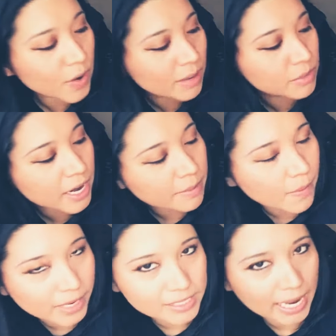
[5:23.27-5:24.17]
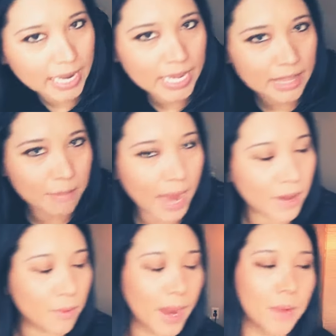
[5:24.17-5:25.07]
You know what I'm talking about when I say eat the
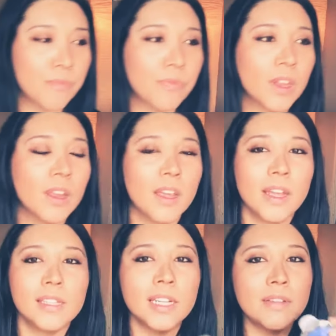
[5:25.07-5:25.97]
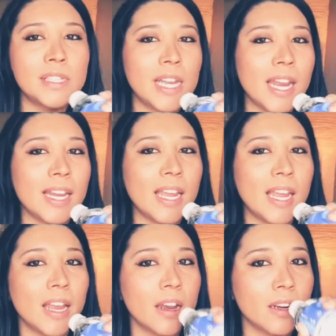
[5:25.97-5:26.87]
mic, right? Instead of singing
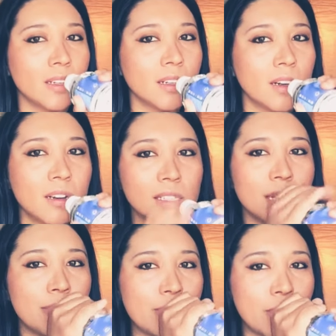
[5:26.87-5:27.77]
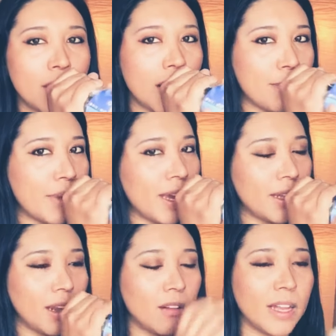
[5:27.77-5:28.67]
here, you know, some people cup it
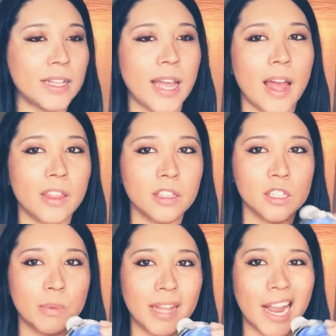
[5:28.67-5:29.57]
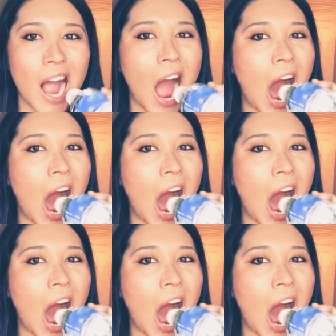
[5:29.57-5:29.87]
and they go like that. They'll just be like,